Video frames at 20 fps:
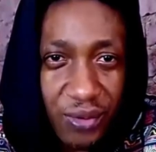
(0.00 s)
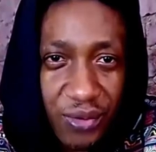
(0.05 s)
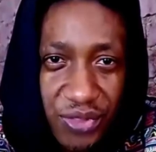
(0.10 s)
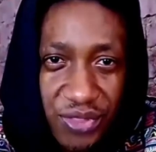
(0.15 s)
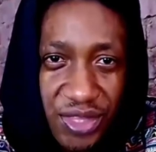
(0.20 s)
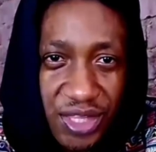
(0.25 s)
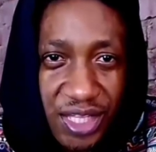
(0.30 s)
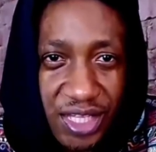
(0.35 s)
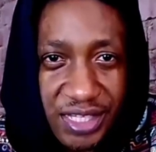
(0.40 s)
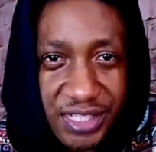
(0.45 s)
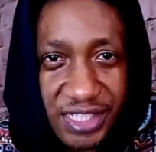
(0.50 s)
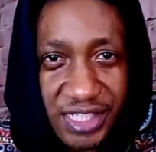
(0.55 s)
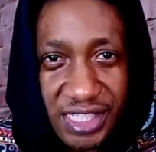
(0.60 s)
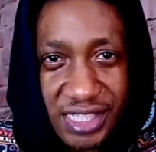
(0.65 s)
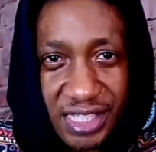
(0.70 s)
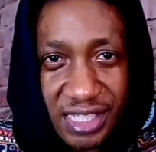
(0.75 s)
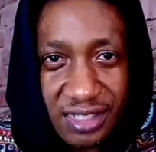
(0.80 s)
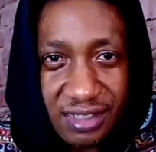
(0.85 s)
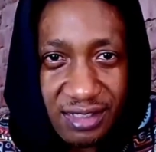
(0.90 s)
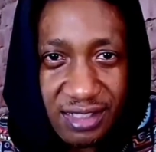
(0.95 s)
thinking
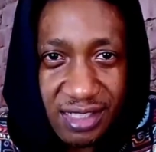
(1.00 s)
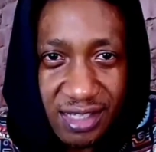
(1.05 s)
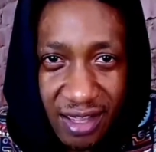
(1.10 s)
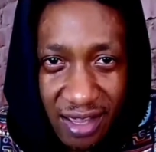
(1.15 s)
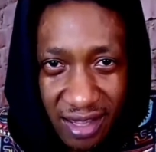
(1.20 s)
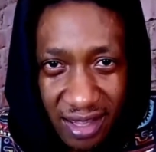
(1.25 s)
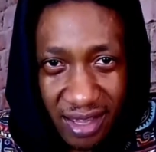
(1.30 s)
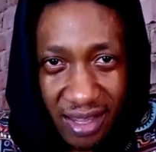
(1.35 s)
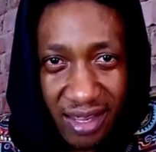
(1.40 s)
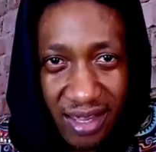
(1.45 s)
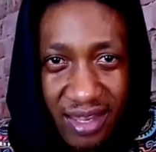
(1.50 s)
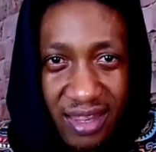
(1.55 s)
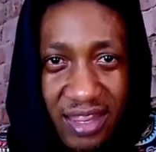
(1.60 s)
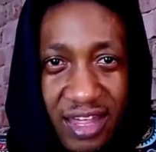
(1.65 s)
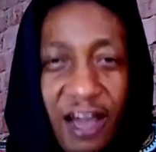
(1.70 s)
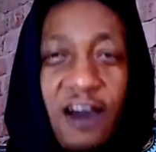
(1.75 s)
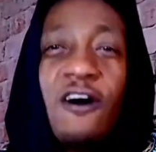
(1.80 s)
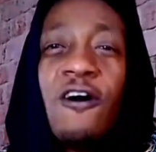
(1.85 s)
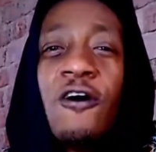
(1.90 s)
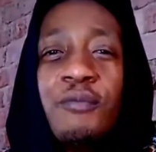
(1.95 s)
skills in
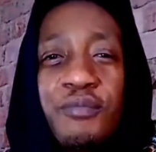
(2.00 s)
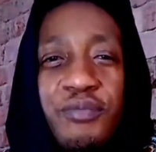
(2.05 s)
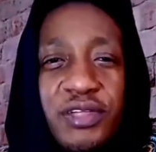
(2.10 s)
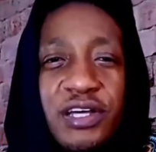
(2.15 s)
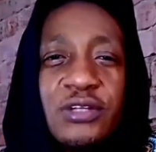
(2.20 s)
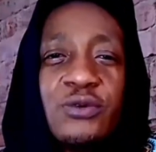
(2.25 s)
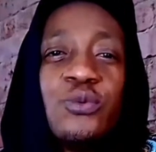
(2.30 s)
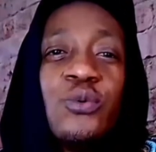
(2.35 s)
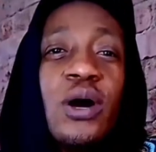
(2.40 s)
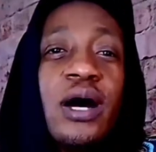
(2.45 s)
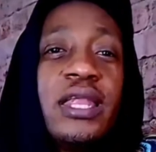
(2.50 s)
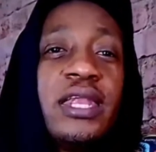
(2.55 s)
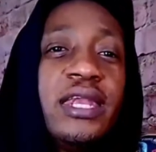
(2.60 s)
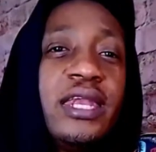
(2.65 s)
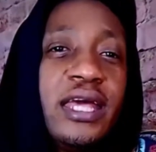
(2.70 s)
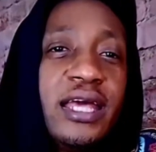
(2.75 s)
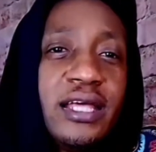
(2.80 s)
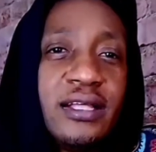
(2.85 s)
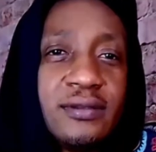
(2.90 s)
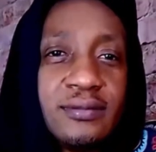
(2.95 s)
the hope that one
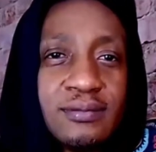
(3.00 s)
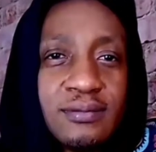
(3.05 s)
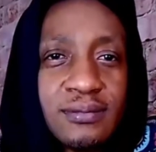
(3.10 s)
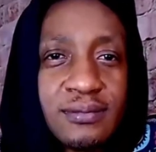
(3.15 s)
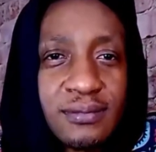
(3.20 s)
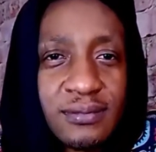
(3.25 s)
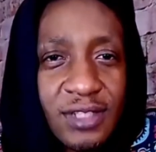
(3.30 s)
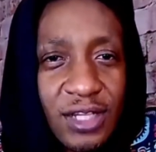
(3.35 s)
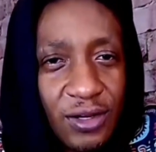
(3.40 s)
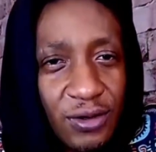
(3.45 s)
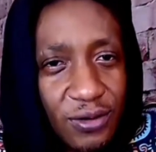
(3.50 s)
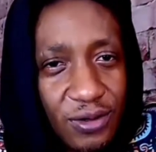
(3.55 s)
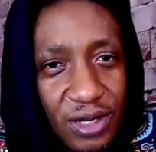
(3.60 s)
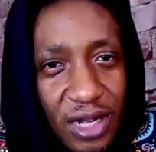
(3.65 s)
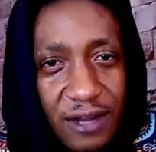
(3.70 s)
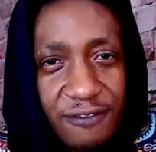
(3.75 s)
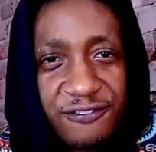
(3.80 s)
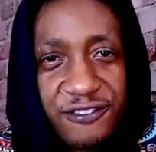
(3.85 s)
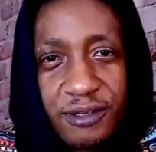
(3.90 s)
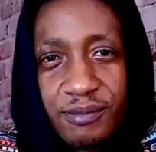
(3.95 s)
day, long
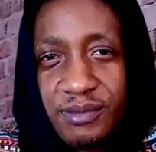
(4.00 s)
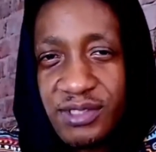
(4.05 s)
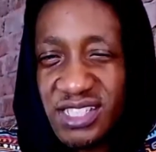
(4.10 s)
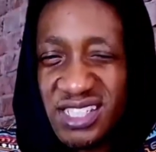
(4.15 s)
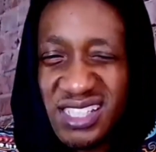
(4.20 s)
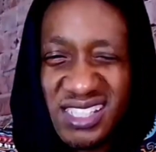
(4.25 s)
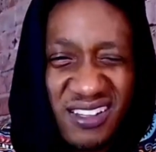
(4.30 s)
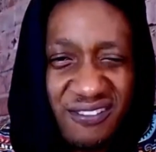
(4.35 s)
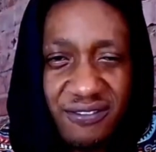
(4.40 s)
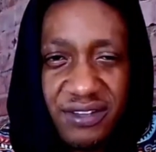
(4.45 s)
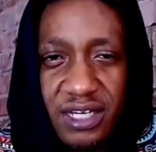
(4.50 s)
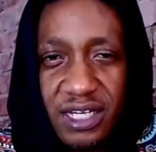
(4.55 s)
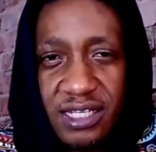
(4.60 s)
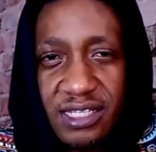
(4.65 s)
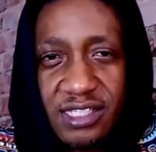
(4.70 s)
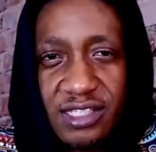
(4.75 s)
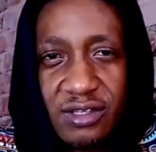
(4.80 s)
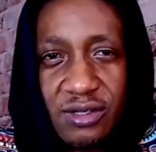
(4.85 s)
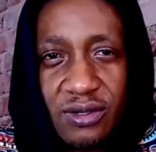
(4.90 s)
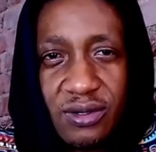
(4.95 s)
after Museveni
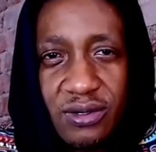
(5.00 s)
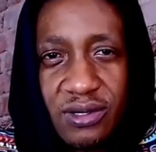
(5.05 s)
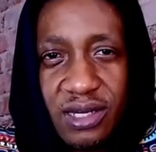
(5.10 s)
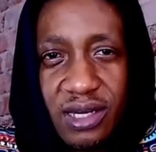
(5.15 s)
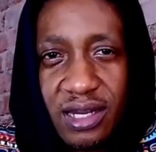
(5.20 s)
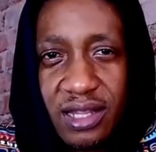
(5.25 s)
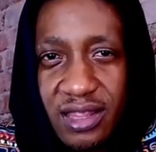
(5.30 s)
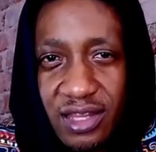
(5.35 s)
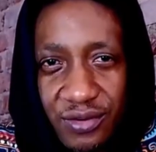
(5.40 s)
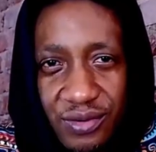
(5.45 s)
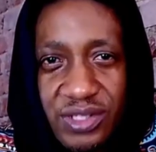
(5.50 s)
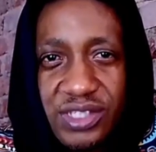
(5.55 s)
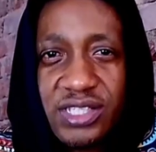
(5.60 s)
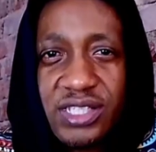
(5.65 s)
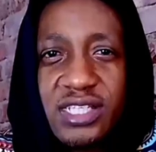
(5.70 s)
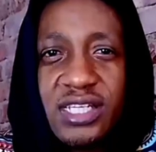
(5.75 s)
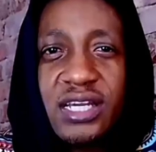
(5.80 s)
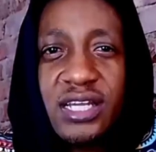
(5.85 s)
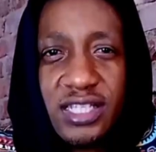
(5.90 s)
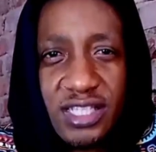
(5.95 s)
is gone, there is
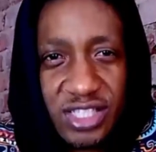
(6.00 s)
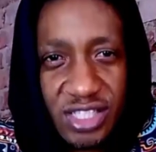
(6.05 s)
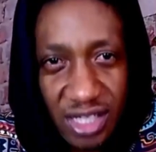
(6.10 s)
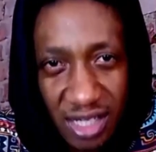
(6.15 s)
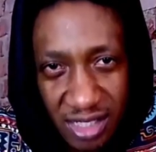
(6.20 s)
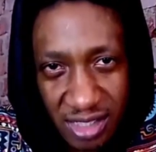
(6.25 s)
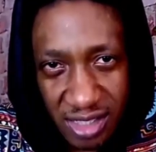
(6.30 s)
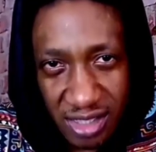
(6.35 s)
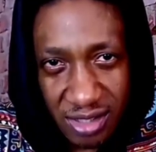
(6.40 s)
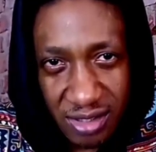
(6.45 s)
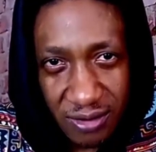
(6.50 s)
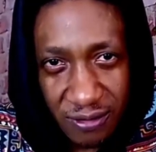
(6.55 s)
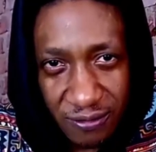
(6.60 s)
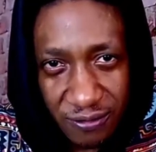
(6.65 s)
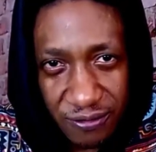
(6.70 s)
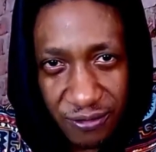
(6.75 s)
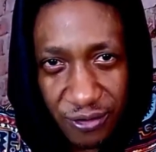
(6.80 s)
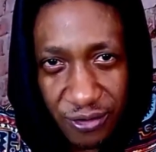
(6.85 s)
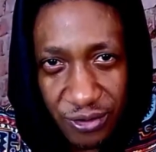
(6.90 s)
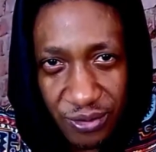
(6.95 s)
still a chance
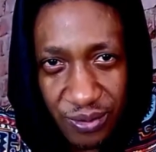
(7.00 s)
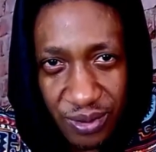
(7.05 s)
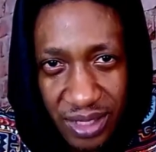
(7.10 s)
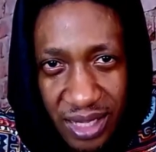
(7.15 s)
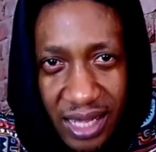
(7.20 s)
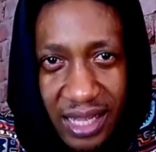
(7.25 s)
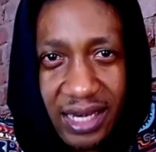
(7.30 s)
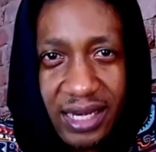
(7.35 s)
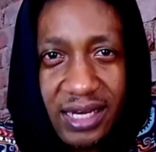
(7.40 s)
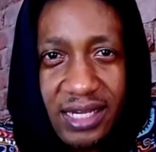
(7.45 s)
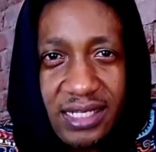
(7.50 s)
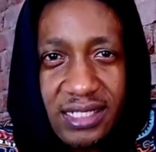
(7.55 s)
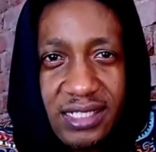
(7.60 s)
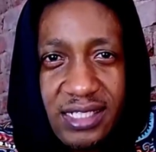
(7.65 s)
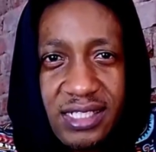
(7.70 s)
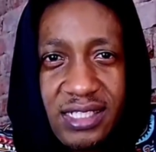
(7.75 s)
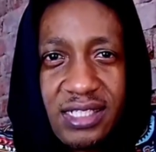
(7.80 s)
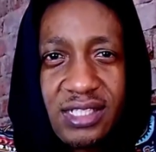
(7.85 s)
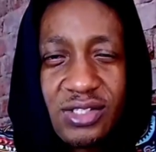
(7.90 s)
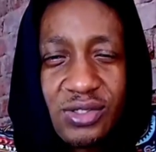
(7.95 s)
for
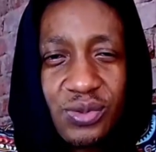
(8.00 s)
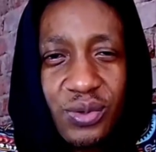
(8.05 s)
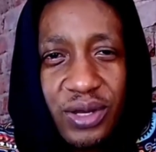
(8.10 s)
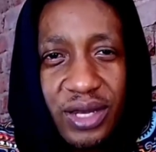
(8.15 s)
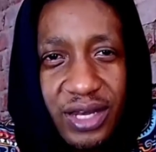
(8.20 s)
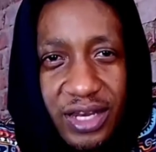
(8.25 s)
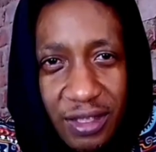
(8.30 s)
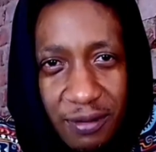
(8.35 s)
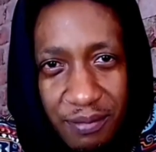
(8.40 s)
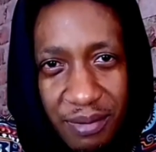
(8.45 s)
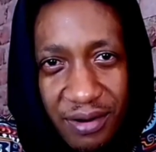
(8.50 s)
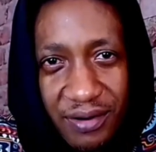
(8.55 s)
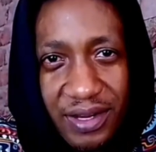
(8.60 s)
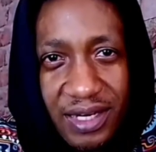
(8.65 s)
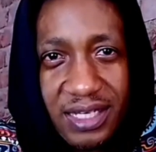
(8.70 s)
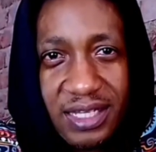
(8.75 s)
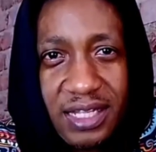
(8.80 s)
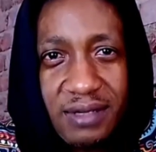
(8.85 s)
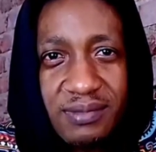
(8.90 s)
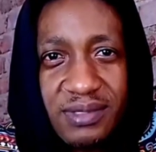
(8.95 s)
Ugandans to
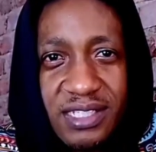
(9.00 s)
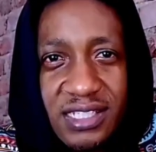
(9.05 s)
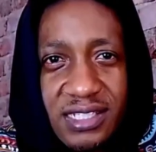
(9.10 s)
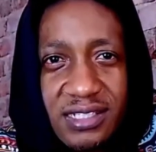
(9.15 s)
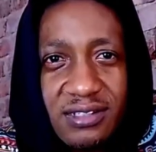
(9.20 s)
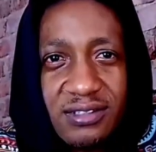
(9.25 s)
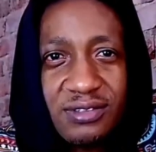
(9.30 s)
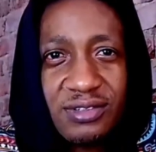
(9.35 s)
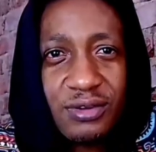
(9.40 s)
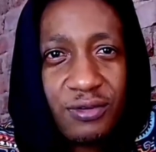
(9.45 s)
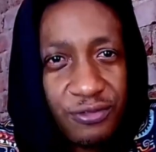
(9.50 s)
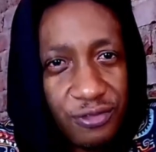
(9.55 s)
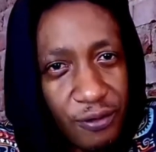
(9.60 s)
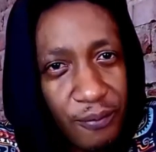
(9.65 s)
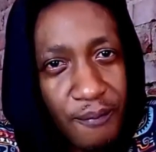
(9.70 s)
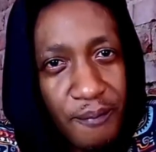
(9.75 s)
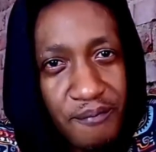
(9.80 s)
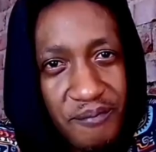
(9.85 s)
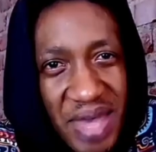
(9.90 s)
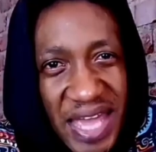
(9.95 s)
liberate themselves
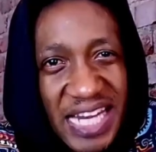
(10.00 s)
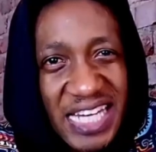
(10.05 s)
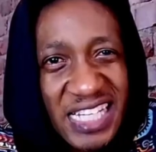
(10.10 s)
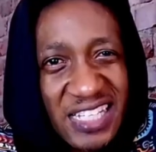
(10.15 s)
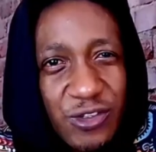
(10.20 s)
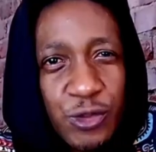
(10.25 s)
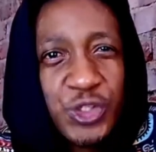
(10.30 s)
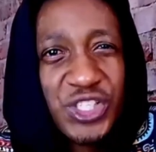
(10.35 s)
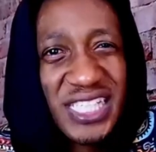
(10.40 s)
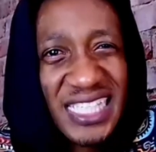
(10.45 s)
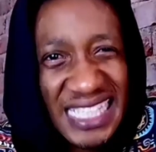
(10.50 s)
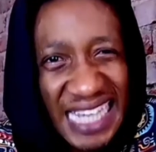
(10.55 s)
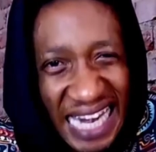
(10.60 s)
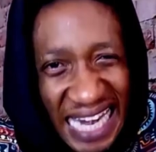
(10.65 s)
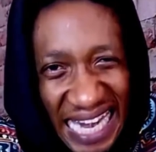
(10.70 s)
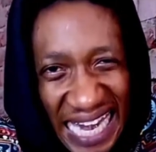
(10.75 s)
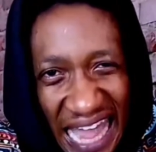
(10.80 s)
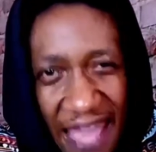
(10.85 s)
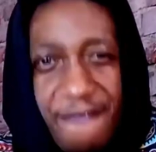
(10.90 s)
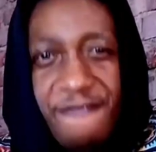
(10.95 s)
from mental
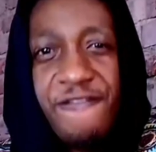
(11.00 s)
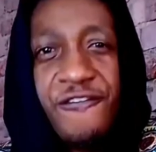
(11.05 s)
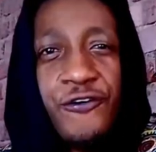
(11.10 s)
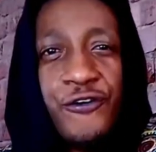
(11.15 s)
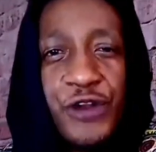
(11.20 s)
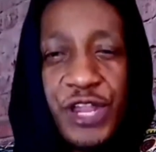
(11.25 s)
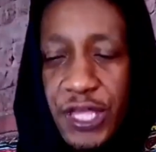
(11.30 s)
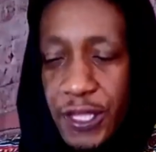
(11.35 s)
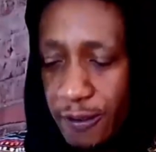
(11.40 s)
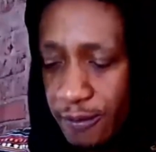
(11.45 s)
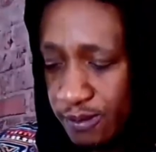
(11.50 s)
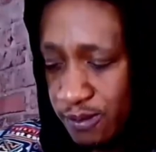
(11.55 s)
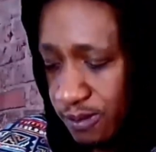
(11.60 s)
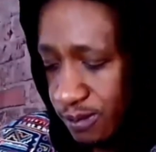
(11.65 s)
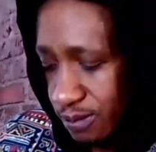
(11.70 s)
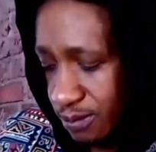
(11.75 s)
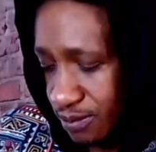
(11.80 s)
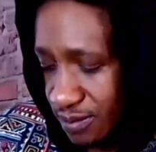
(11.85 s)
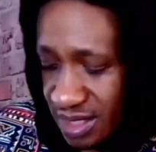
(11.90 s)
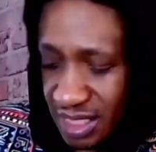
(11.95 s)
slavery.
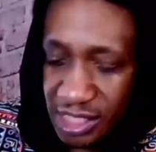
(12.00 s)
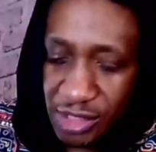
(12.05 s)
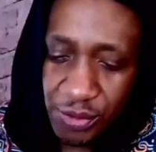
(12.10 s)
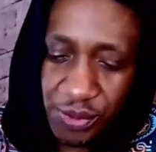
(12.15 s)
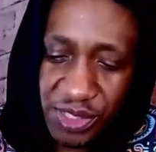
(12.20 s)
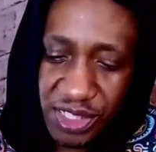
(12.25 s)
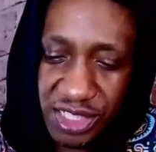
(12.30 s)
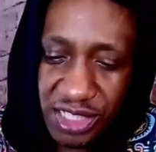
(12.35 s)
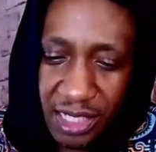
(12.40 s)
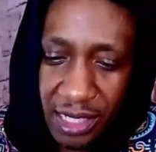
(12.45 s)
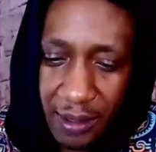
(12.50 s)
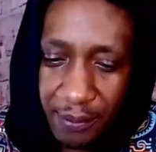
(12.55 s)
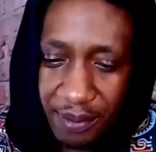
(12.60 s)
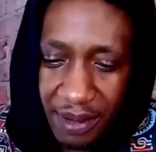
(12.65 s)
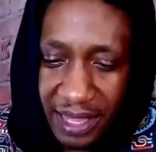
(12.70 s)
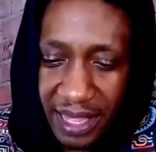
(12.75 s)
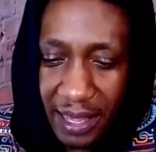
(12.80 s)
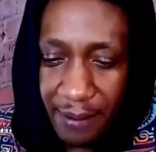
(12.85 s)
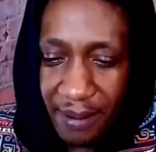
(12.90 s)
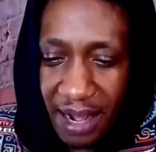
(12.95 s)
That's what's up. I
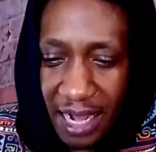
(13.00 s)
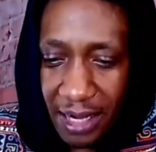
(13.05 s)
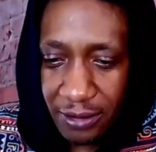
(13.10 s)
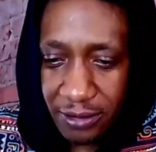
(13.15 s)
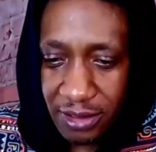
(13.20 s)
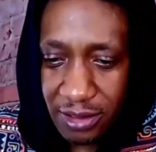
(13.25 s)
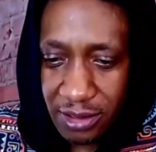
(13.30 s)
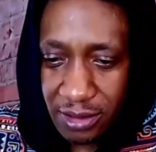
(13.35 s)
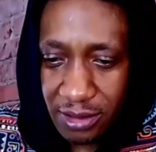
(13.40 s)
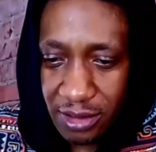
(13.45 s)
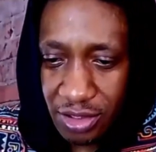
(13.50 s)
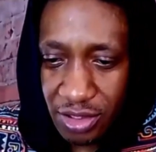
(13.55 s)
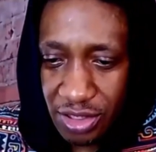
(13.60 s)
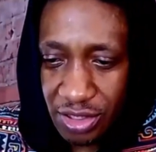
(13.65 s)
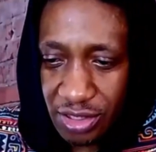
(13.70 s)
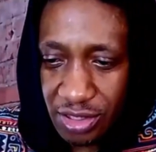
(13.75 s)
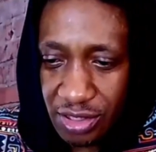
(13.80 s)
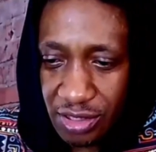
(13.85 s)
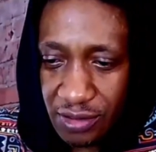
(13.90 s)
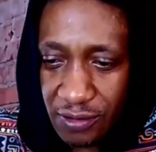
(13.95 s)
am out.
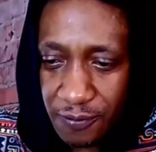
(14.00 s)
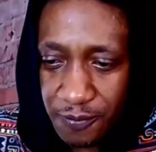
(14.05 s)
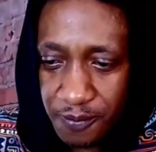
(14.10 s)
Cheers.